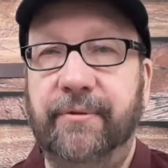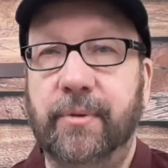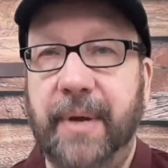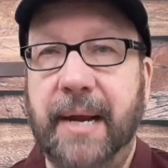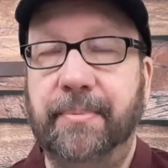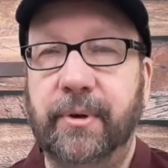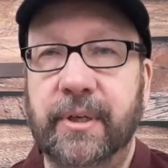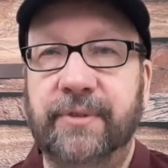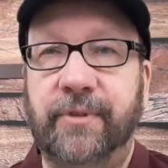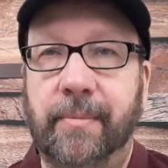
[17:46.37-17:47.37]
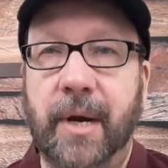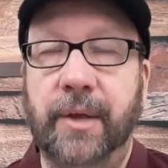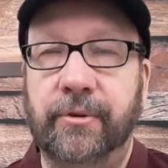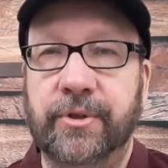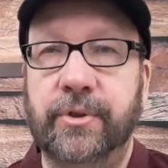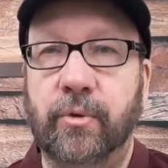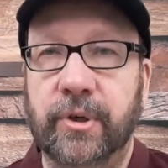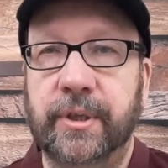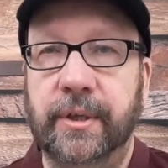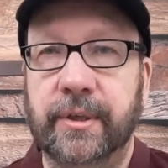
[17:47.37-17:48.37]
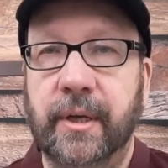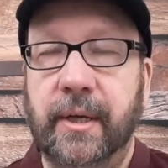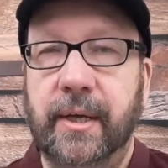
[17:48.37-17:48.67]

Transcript: your paper is from other sources,